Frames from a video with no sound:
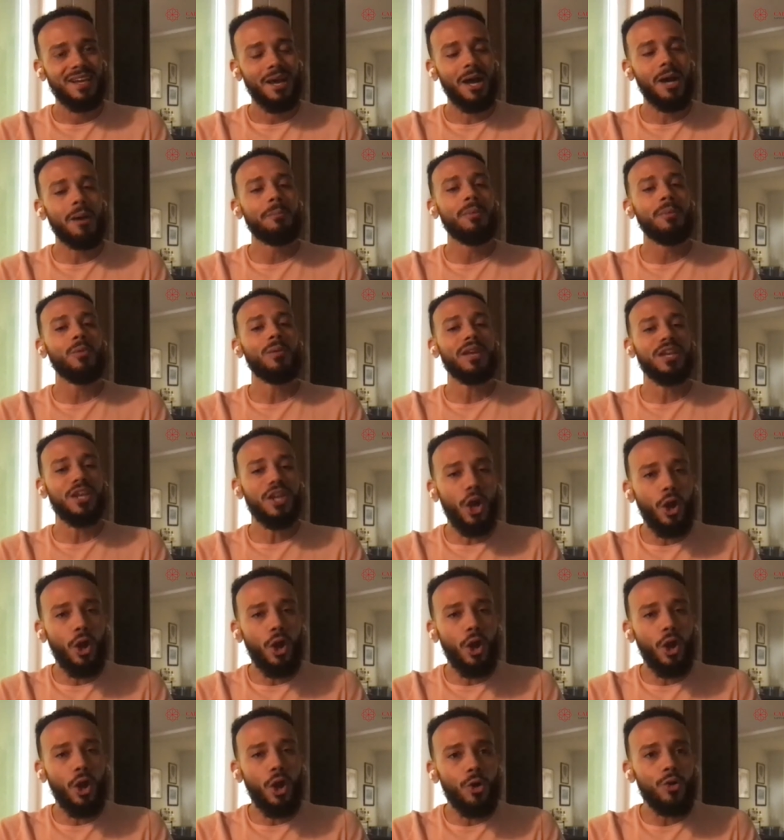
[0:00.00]
But we
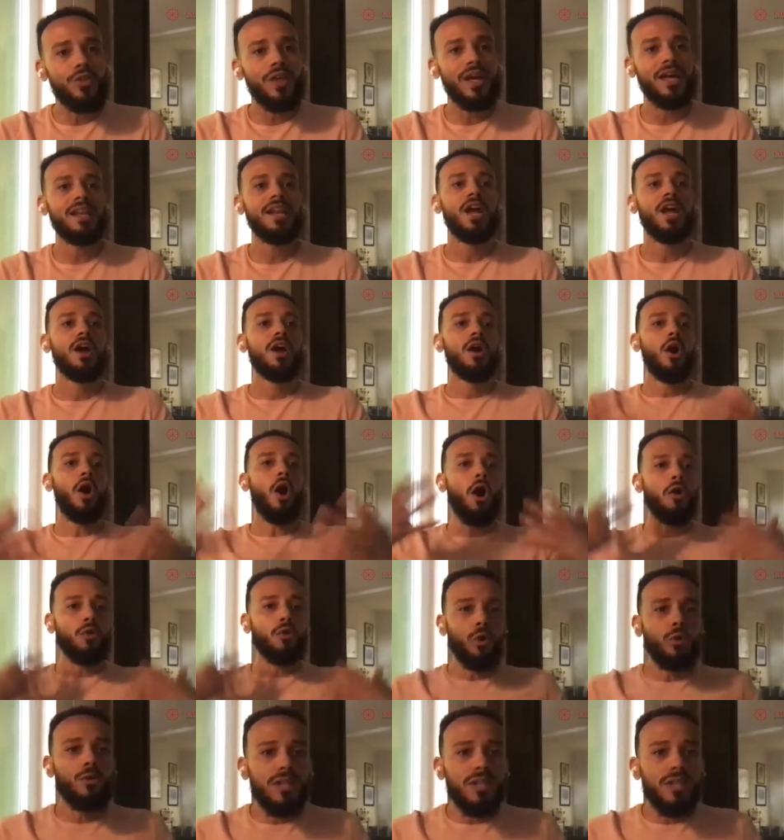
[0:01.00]
know that our
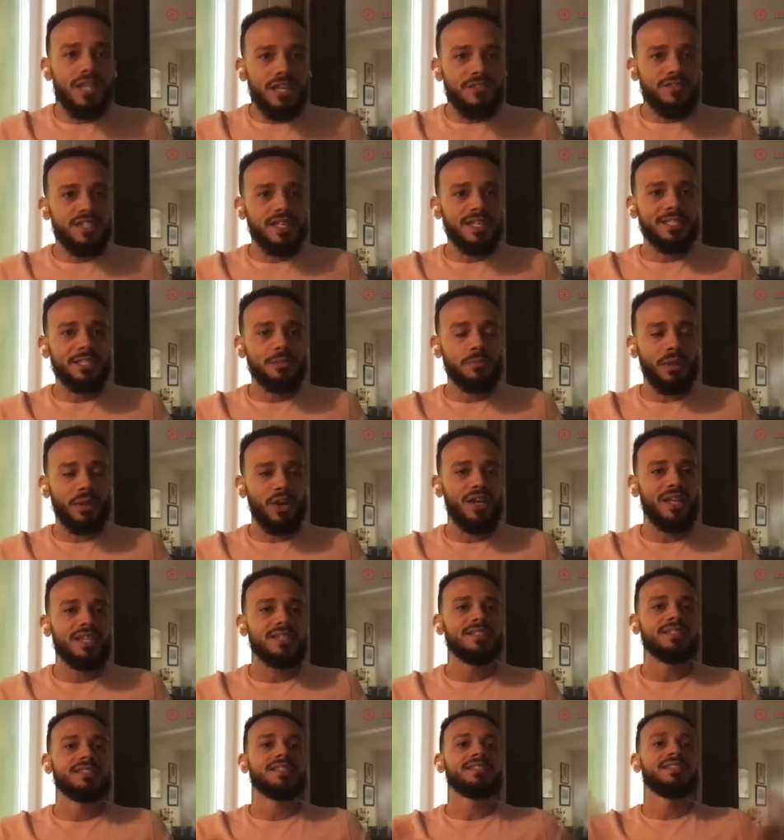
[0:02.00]
own lived
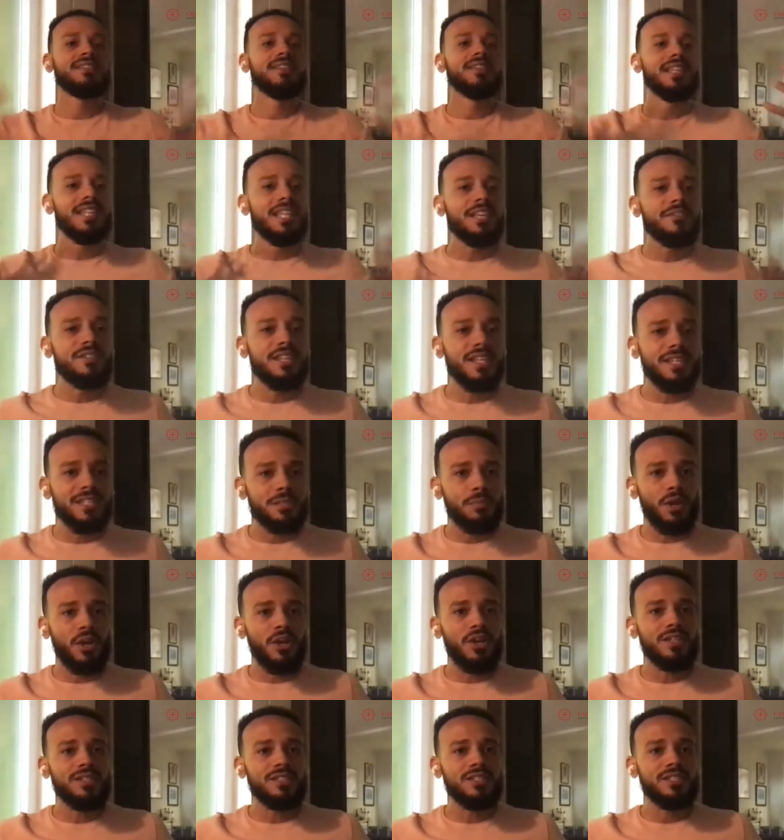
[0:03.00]
experiences and the lived
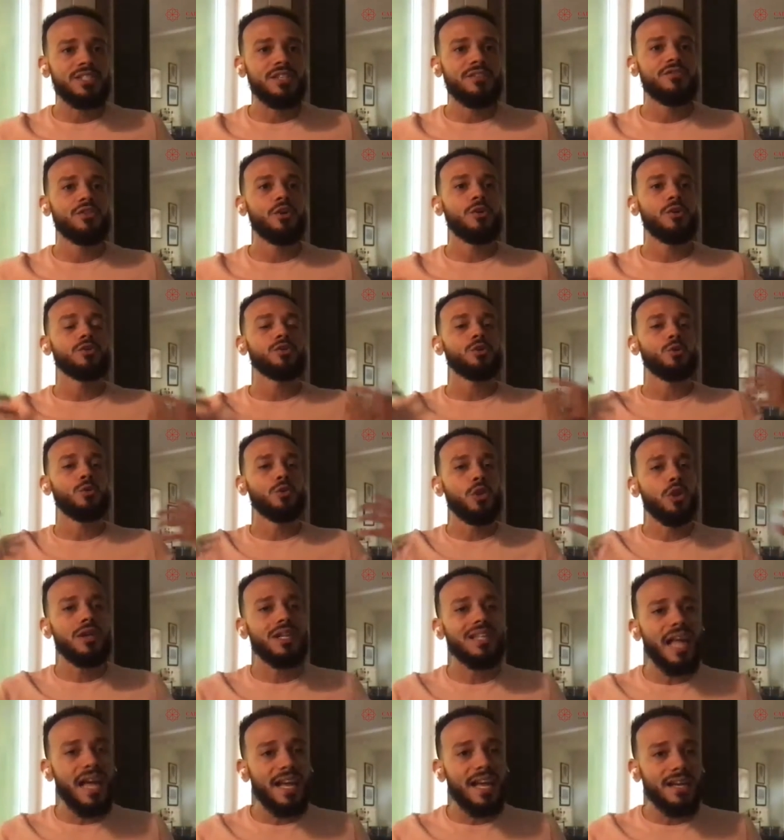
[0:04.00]
experiences of those who
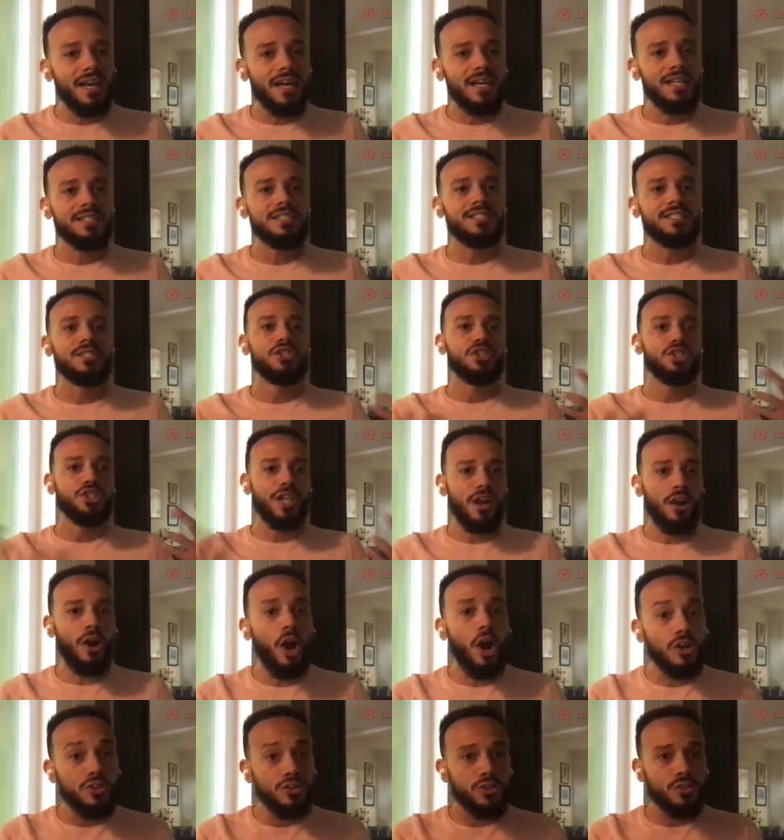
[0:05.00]
look like us and
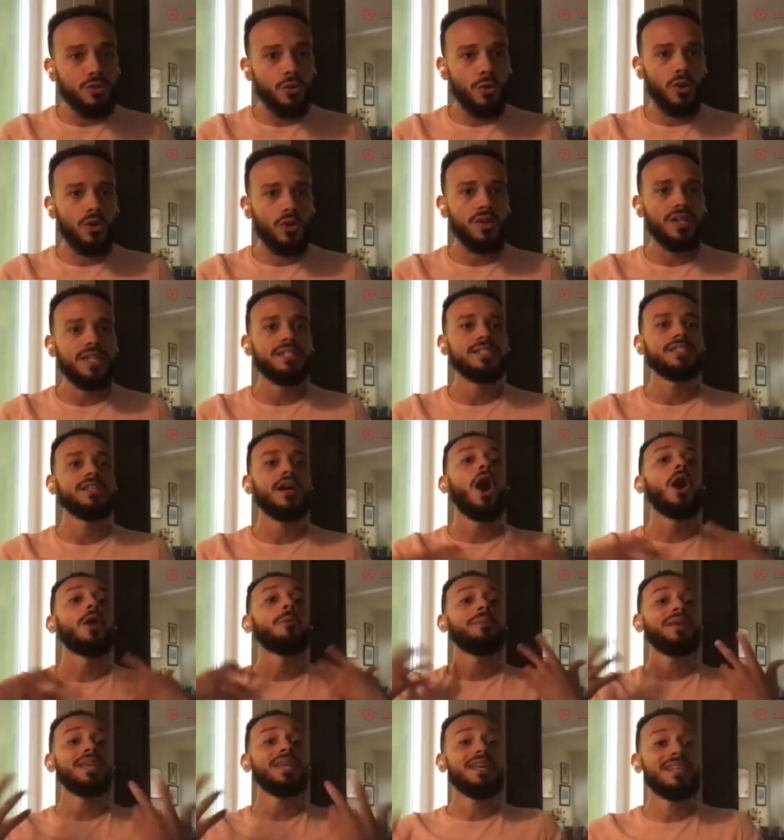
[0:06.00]
share our stories
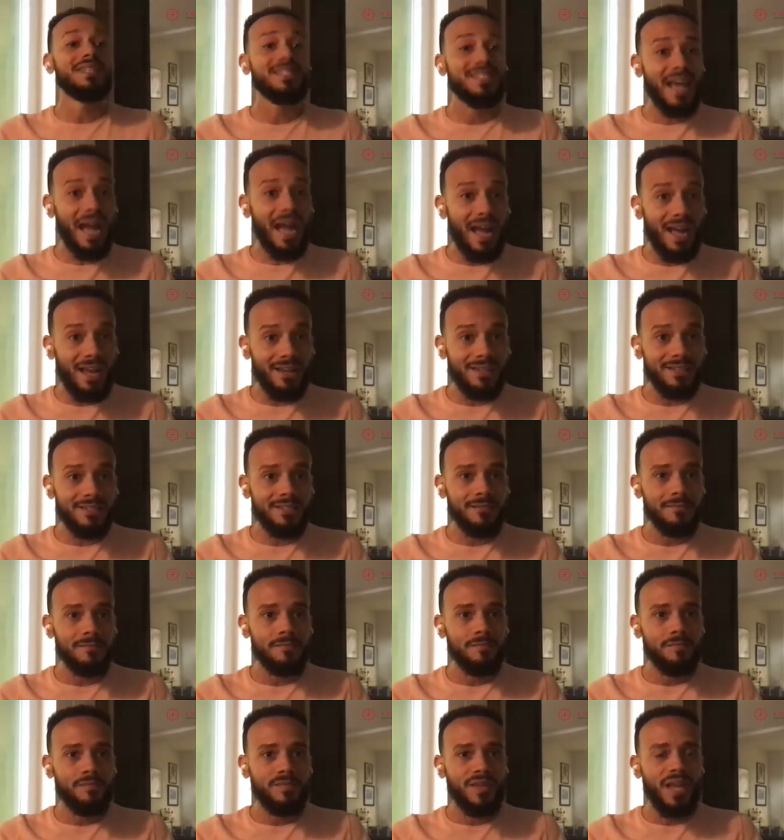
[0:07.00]
are being attacked.
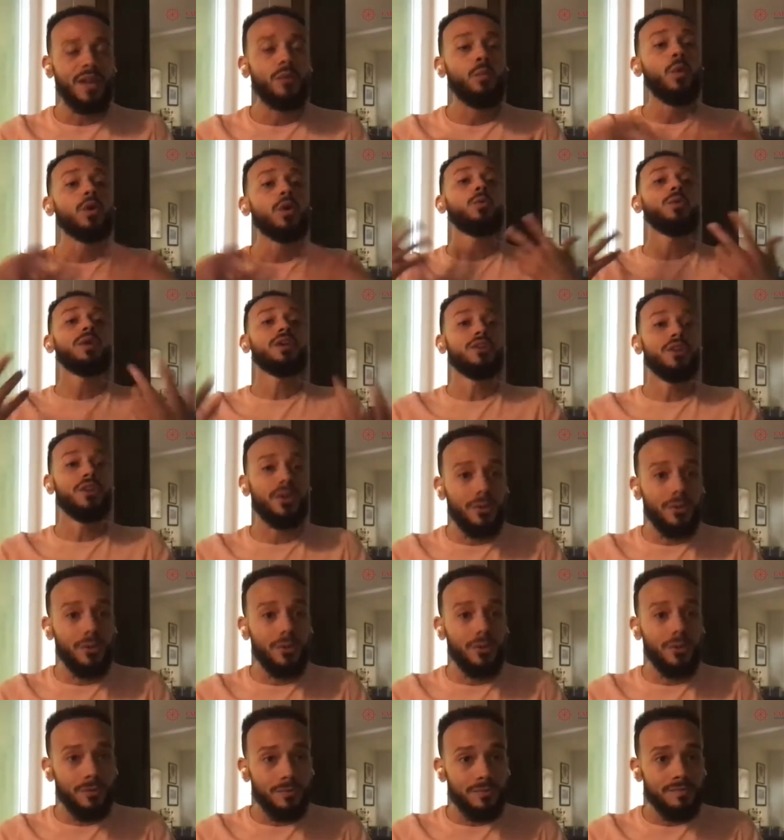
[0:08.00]
And what do we do?
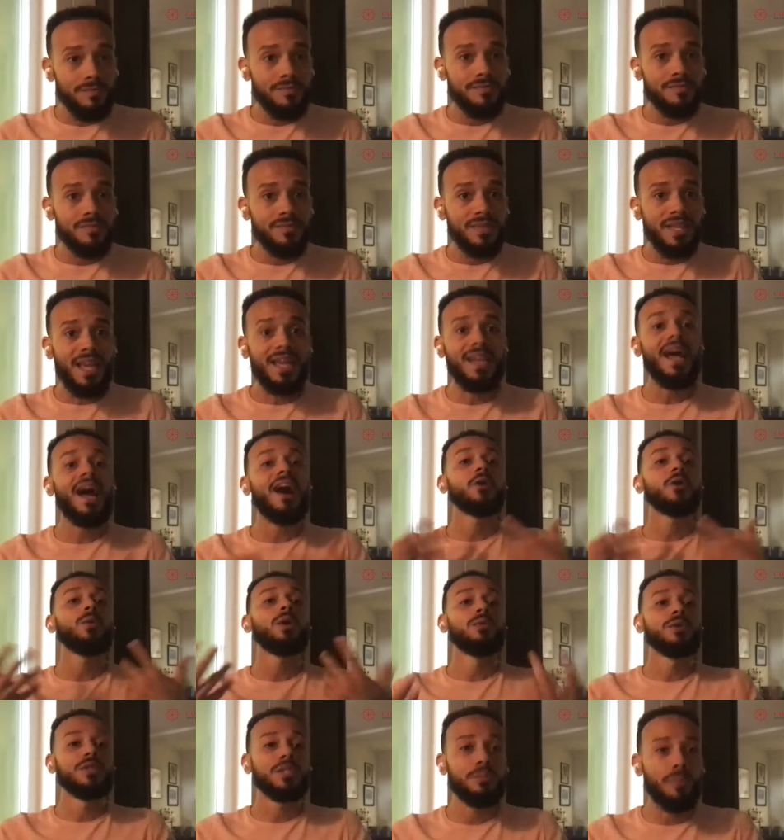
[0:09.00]
And how do
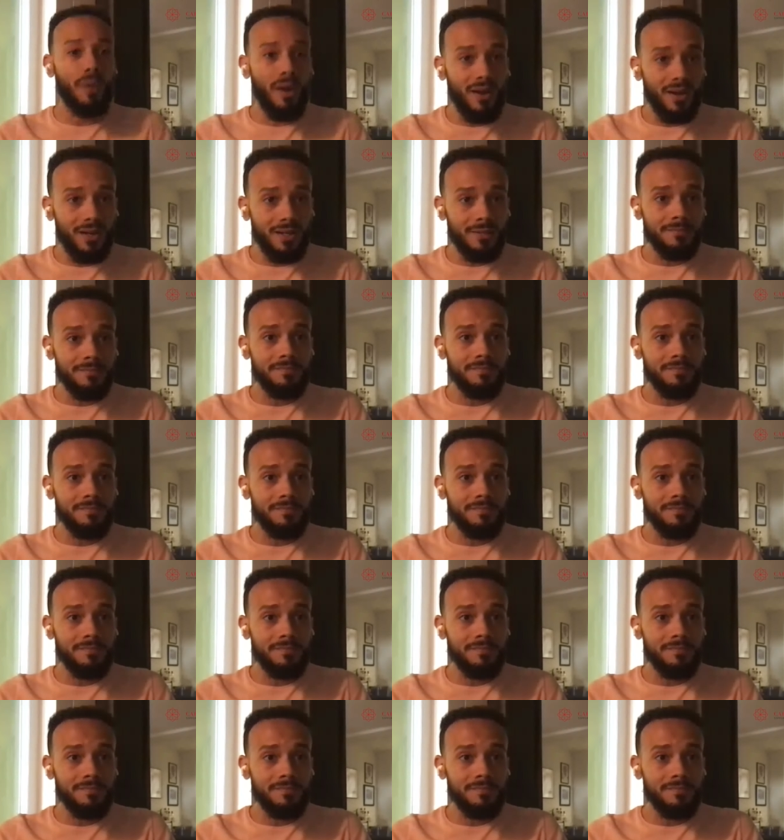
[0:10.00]
we respond?